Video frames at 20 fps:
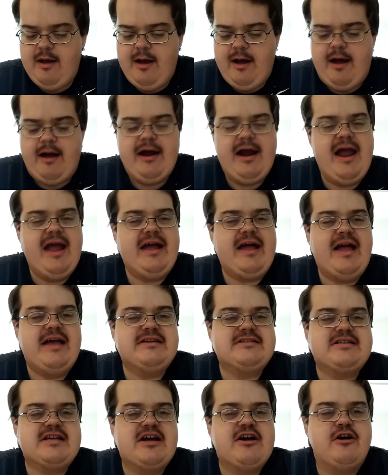Alright
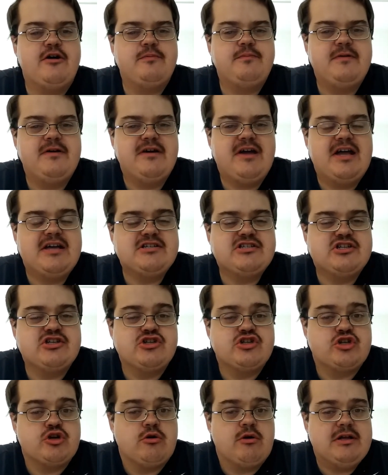guys, I hope you guys
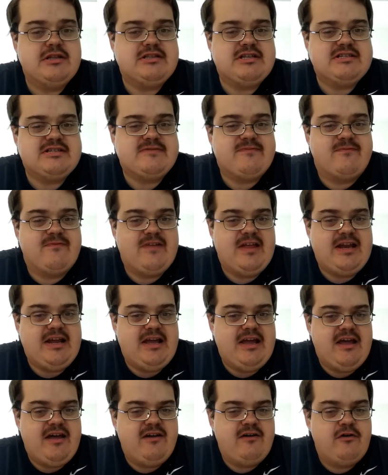enjoyed this
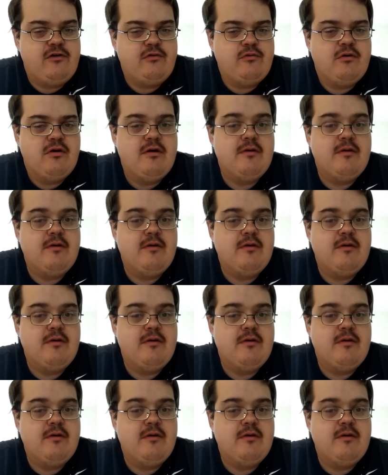video.